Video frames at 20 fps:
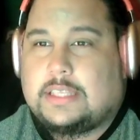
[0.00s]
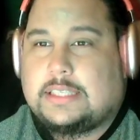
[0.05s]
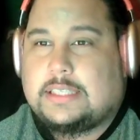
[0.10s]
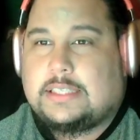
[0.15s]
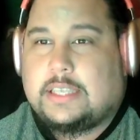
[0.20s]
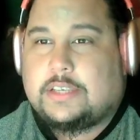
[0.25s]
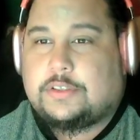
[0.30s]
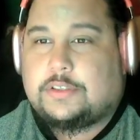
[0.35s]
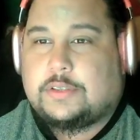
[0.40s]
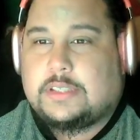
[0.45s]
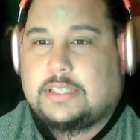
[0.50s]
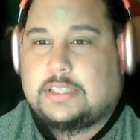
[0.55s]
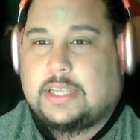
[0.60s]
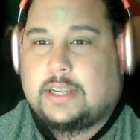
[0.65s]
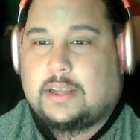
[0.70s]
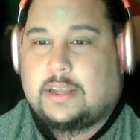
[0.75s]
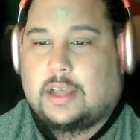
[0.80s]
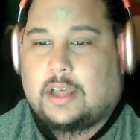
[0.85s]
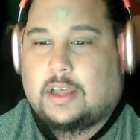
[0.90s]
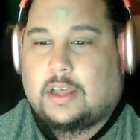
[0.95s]
this
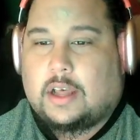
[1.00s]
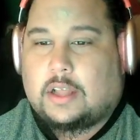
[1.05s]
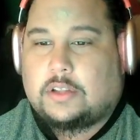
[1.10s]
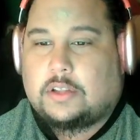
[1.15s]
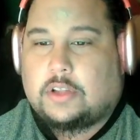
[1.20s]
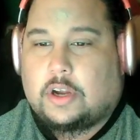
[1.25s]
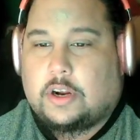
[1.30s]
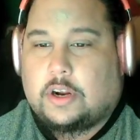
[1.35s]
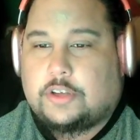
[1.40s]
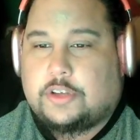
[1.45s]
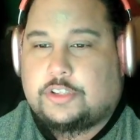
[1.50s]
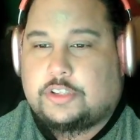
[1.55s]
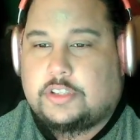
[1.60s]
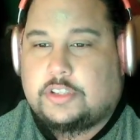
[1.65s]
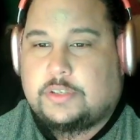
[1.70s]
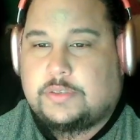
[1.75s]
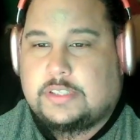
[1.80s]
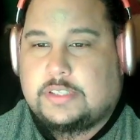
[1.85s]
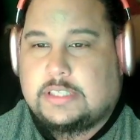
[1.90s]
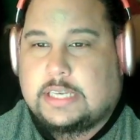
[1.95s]
interesting, a large
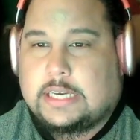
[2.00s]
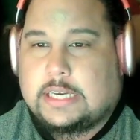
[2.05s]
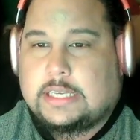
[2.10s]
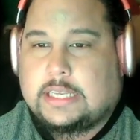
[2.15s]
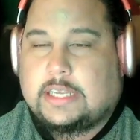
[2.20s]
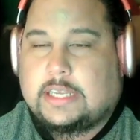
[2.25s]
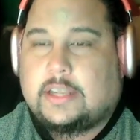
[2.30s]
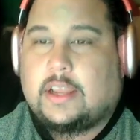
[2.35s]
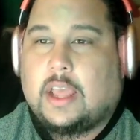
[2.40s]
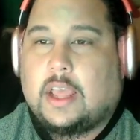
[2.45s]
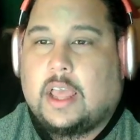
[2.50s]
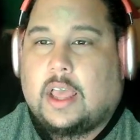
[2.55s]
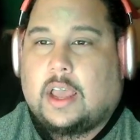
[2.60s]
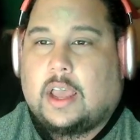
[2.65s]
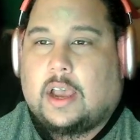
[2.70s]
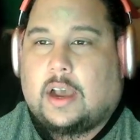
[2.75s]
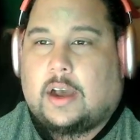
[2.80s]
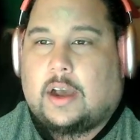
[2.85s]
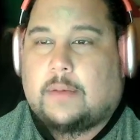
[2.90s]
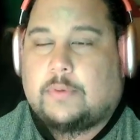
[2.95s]
new study
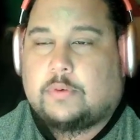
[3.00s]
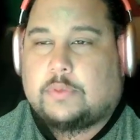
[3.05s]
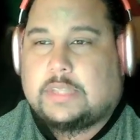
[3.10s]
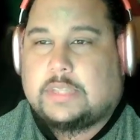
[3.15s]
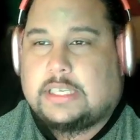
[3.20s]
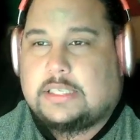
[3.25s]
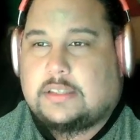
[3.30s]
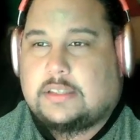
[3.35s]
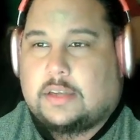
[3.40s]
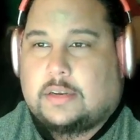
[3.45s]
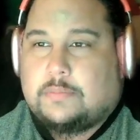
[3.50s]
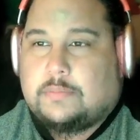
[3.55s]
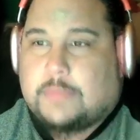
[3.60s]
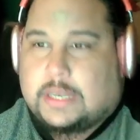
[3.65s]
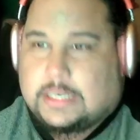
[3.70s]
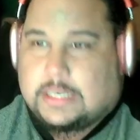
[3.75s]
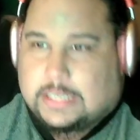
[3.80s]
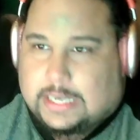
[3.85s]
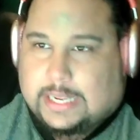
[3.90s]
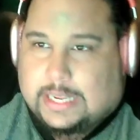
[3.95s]
um, released on
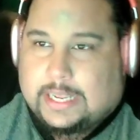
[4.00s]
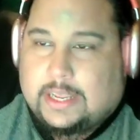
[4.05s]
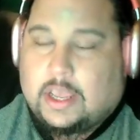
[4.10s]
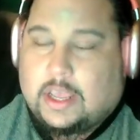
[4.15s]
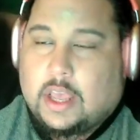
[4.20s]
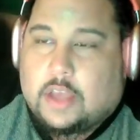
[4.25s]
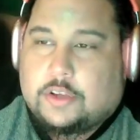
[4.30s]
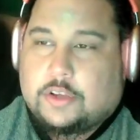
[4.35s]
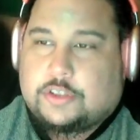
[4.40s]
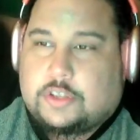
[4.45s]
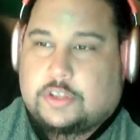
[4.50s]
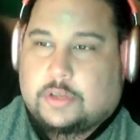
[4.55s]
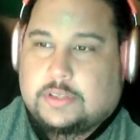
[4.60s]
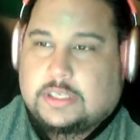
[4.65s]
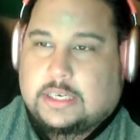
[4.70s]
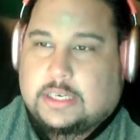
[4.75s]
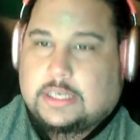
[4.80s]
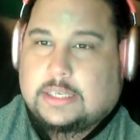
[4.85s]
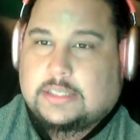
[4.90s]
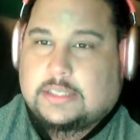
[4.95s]
Monday shows
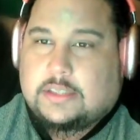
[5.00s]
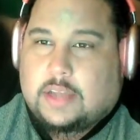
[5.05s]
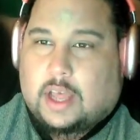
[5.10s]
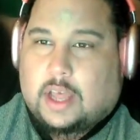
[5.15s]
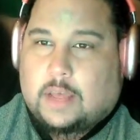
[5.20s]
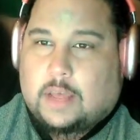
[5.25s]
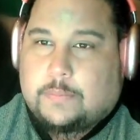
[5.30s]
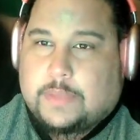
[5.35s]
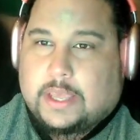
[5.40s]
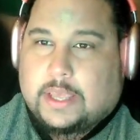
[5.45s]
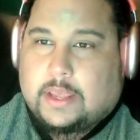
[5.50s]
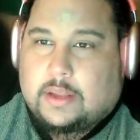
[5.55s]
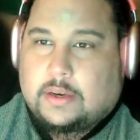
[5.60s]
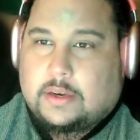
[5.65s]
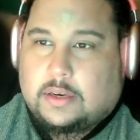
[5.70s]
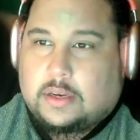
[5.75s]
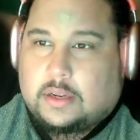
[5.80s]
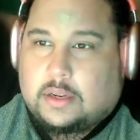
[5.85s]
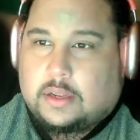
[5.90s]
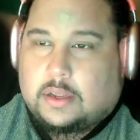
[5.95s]
that it has not
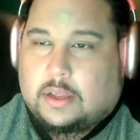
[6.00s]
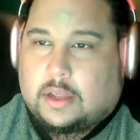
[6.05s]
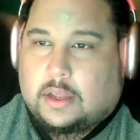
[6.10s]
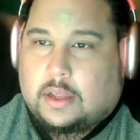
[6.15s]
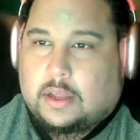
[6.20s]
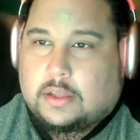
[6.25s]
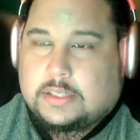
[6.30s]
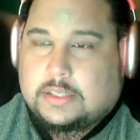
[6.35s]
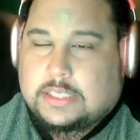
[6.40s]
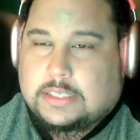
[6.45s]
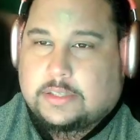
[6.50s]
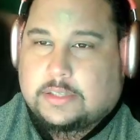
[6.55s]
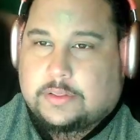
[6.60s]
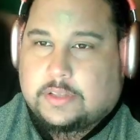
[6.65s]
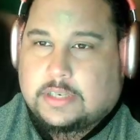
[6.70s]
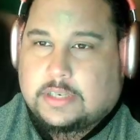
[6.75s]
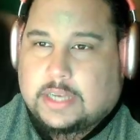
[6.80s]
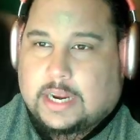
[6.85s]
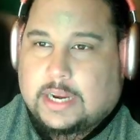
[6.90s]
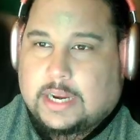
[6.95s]
been, uh, says in
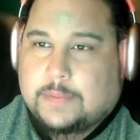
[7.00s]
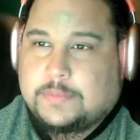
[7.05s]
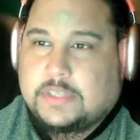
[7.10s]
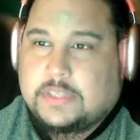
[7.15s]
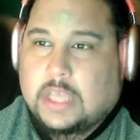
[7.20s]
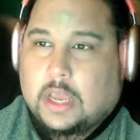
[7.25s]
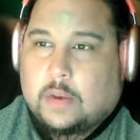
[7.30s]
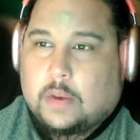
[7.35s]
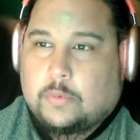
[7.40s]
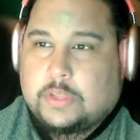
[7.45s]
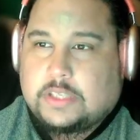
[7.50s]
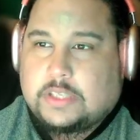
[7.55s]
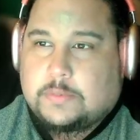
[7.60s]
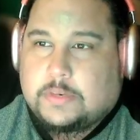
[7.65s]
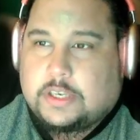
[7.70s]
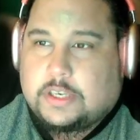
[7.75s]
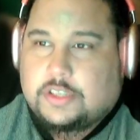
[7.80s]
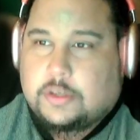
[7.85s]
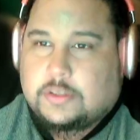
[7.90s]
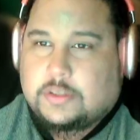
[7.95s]
the Times, released
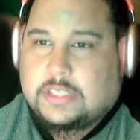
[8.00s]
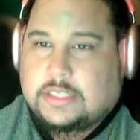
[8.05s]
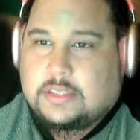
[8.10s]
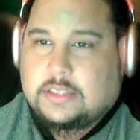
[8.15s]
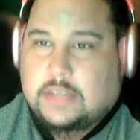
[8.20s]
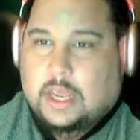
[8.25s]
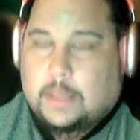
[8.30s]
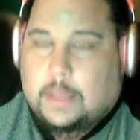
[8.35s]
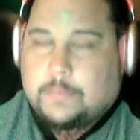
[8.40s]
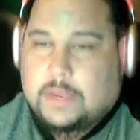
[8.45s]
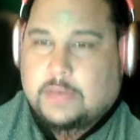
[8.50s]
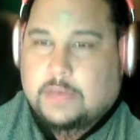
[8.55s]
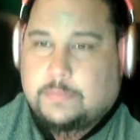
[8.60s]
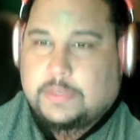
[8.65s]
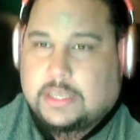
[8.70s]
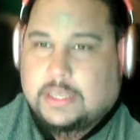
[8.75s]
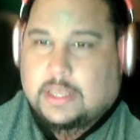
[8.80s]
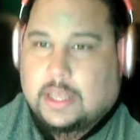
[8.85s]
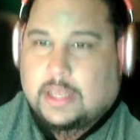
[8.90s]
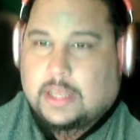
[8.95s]
Monday shows it's not been
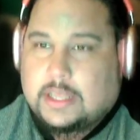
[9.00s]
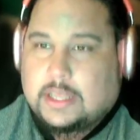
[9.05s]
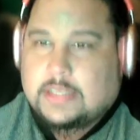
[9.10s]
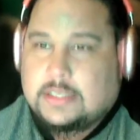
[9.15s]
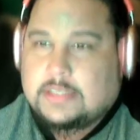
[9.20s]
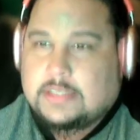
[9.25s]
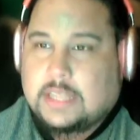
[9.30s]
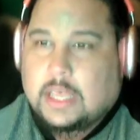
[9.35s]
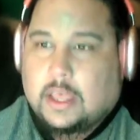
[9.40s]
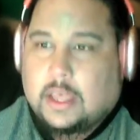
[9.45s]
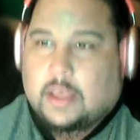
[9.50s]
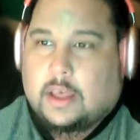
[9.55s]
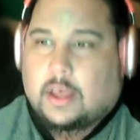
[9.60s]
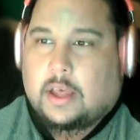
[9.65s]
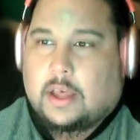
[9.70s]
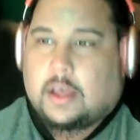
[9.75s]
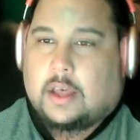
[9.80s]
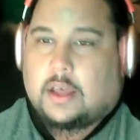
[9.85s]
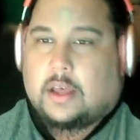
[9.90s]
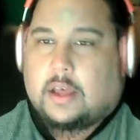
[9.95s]
because
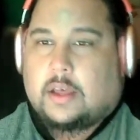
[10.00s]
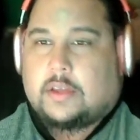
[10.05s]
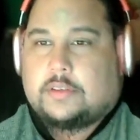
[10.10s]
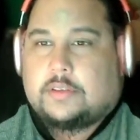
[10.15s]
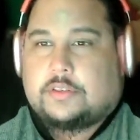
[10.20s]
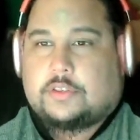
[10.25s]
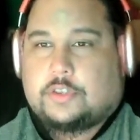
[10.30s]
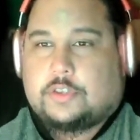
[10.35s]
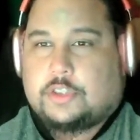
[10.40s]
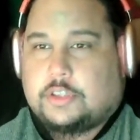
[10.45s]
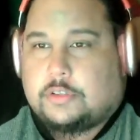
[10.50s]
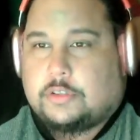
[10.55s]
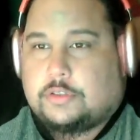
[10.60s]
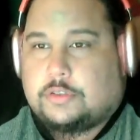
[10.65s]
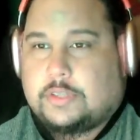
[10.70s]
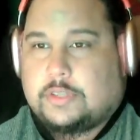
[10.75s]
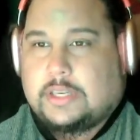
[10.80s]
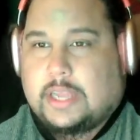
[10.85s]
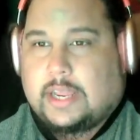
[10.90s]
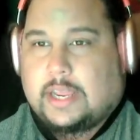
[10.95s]
uh,
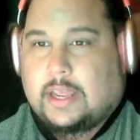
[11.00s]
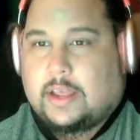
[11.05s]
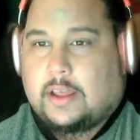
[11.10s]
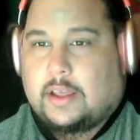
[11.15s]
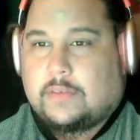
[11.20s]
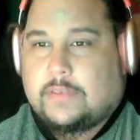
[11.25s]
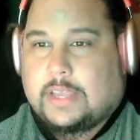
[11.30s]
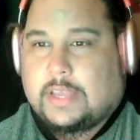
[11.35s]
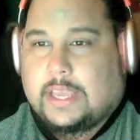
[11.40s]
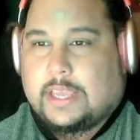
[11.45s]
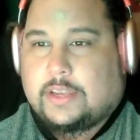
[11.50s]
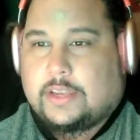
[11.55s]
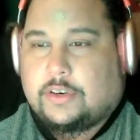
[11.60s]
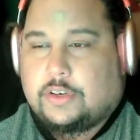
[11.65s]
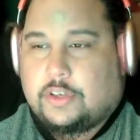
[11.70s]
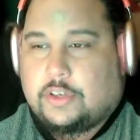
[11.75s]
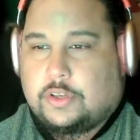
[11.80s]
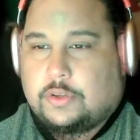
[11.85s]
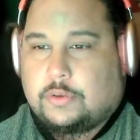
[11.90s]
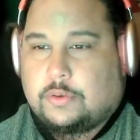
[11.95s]
children have a
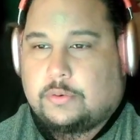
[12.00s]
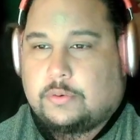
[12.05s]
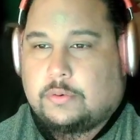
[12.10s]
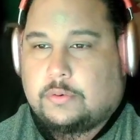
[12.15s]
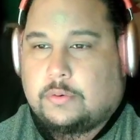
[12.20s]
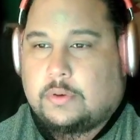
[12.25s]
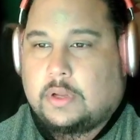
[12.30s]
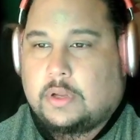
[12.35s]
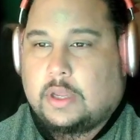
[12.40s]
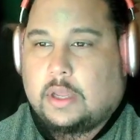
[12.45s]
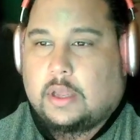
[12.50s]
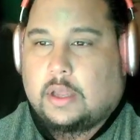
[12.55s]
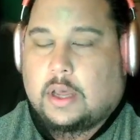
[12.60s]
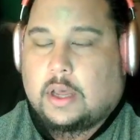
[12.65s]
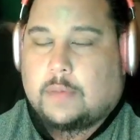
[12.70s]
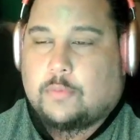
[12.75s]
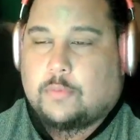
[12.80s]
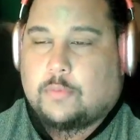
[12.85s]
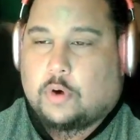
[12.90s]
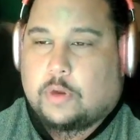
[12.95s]
new,
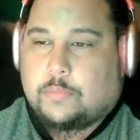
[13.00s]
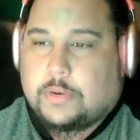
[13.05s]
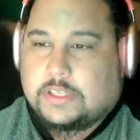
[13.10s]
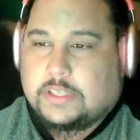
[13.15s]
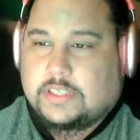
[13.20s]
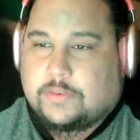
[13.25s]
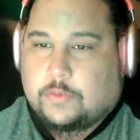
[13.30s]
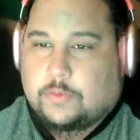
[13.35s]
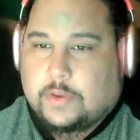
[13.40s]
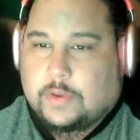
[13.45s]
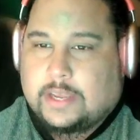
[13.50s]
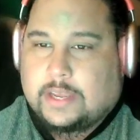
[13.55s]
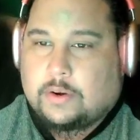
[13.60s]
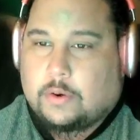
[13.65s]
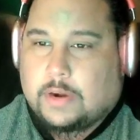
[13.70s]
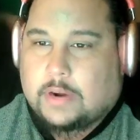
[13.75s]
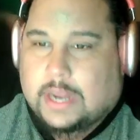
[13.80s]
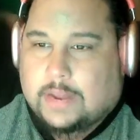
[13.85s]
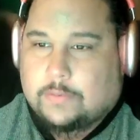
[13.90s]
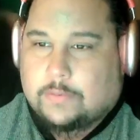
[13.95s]
a more impressive grade
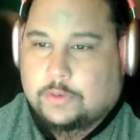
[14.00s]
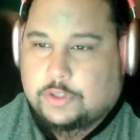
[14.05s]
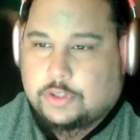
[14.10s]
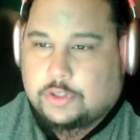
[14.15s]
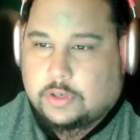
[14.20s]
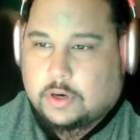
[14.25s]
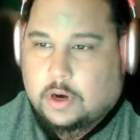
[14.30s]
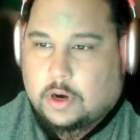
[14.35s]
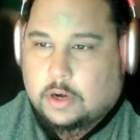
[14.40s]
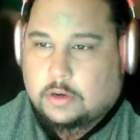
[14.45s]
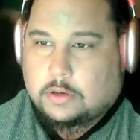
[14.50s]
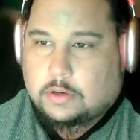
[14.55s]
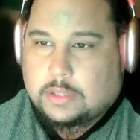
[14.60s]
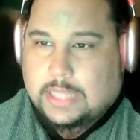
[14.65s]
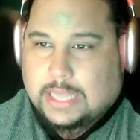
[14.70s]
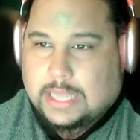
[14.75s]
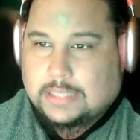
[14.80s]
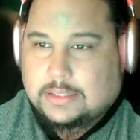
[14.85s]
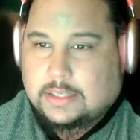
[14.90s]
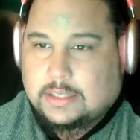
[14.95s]
or average to Carter
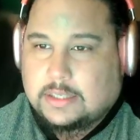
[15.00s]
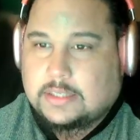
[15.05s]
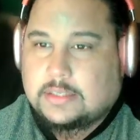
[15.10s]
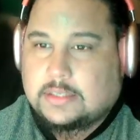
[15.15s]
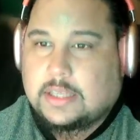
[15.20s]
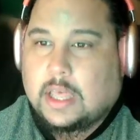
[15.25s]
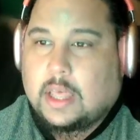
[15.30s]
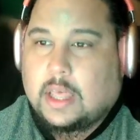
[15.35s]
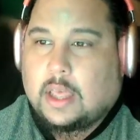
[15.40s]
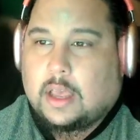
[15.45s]
classes.